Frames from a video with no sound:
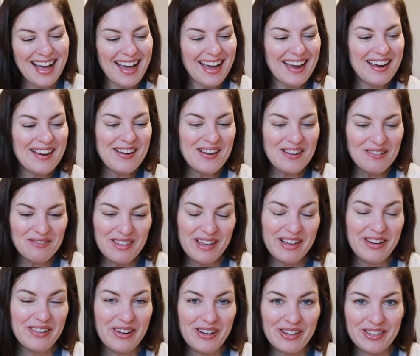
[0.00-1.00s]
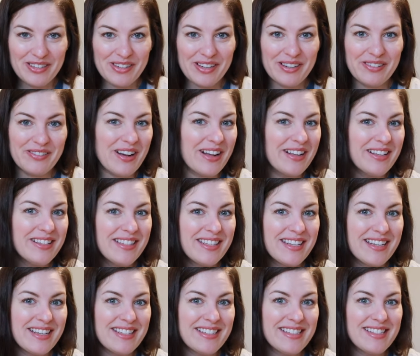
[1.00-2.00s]
I hope that you're all doing well
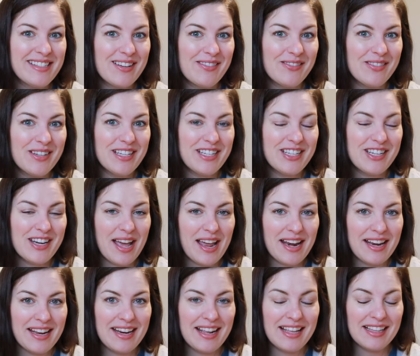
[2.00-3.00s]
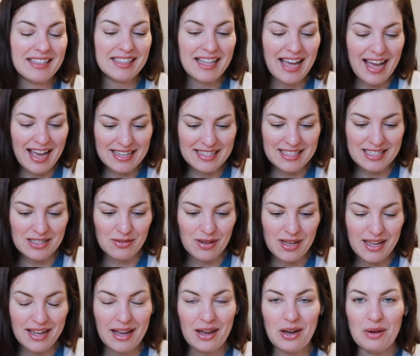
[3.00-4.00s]
since we chatted last
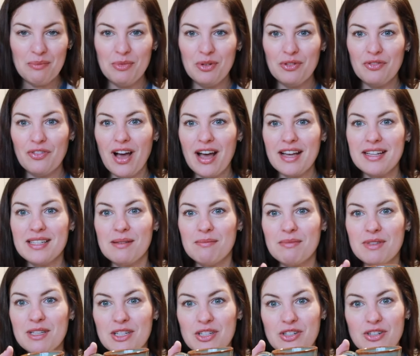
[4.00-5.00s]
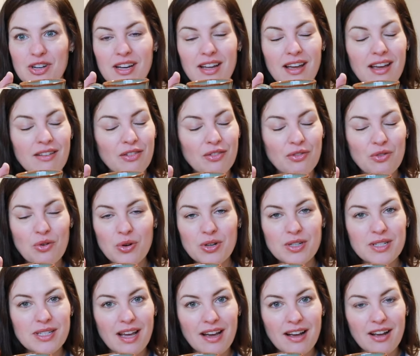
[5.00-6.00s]
week. I hope you've got something to drink. I've of
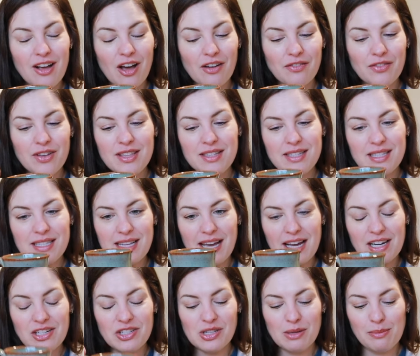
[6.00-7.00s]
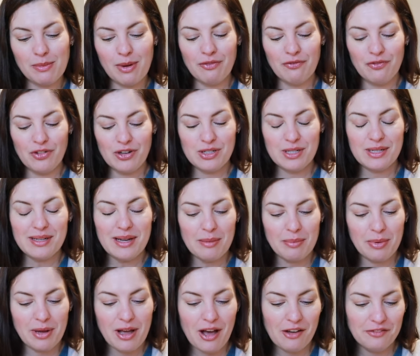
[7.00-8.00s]
course got coffee. This is actually my first
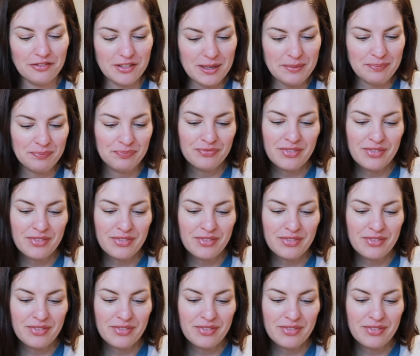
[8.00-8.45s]
cup of coffee.